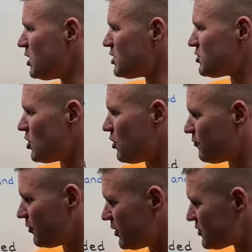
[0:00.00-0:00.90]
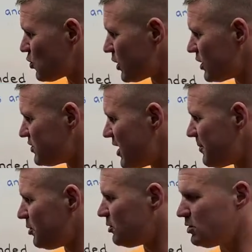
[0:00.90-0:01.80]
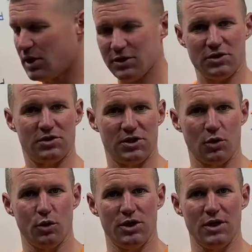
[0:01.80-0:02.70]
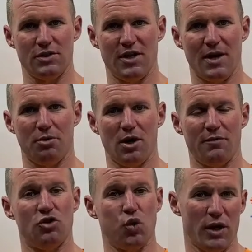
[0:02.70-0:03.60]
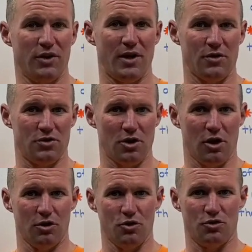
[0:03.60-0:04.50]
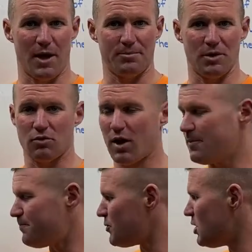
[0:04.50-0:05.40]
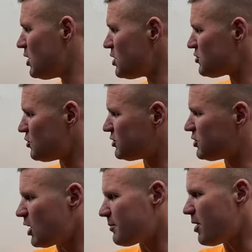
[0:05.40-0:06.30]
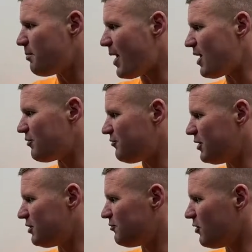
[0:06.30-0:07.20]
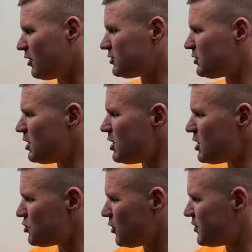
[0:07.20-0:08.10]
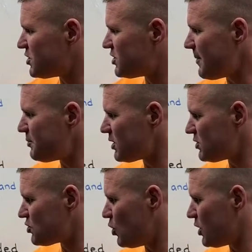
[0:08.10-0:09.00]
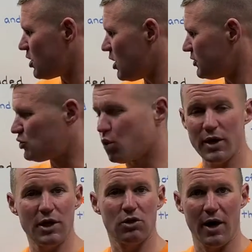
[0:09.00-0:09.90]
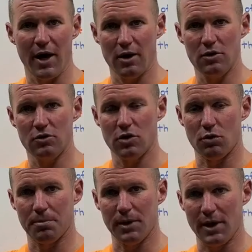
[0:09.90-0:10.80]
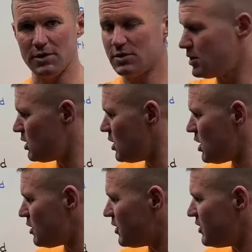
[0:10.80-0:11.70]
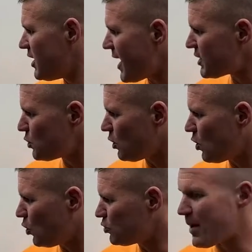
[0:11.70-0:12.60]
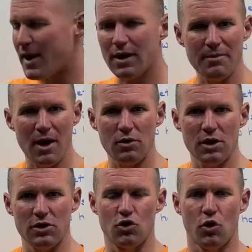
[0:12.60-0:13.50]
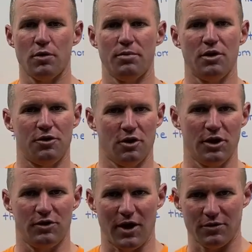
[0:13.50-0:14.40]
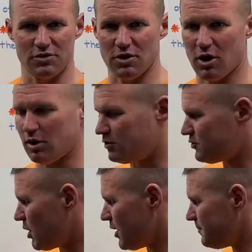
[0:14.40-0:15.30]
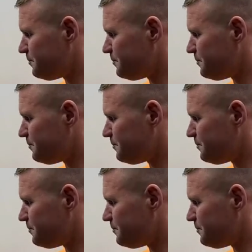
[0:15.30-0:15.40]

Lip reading: So for this quick example, let's stick with the example of a $20,000 new septic, right? So let's talk about buyer funded first. So if the septic is going to cost 20 grand to replace, then the actual holdback amount is going to be $30,000, right?